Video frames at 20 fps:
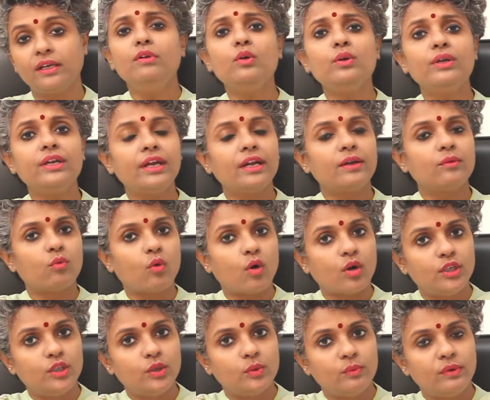We're looking at
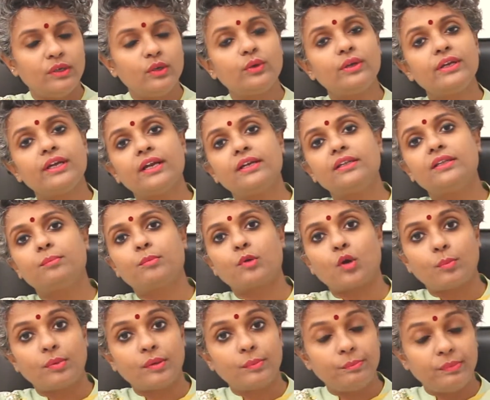volume, we're looking at the
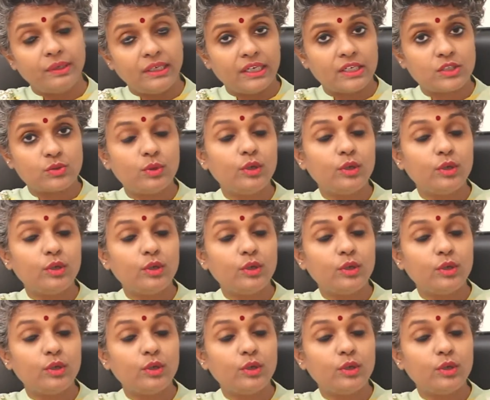proper pH,